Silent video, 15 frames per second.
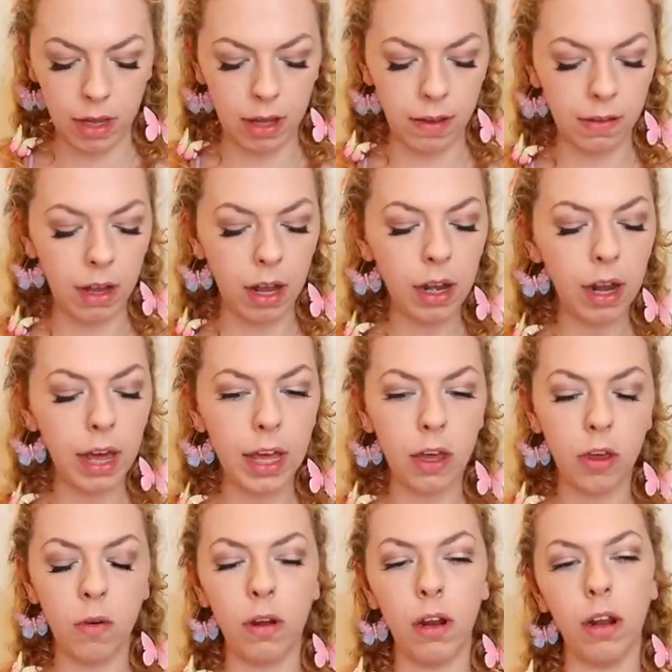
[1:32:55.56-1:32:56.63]
It's kind of
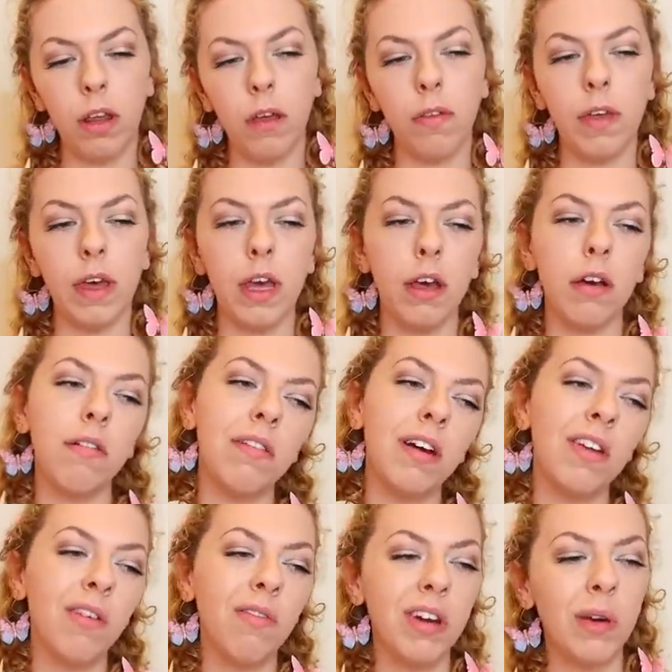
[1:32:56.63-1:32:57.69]
like you're thinking, oh,
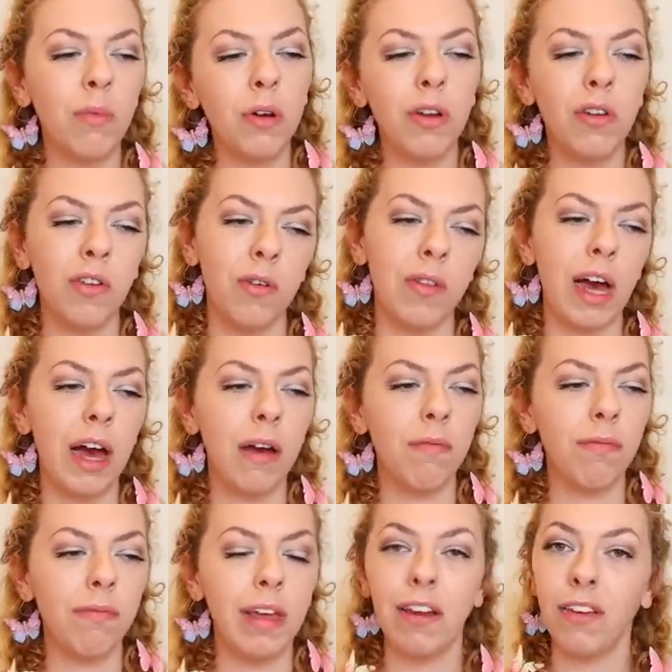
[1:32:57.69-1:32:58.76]
I don't really want to do that,
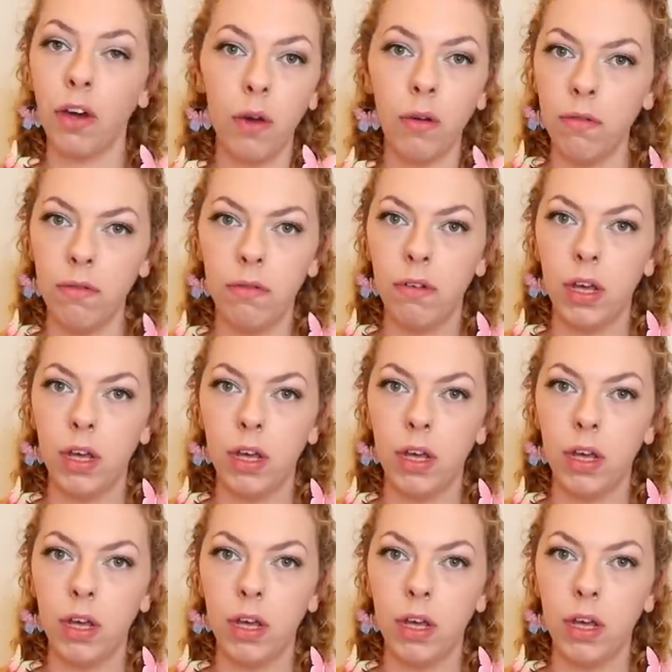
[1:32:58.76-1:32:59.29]
then don't.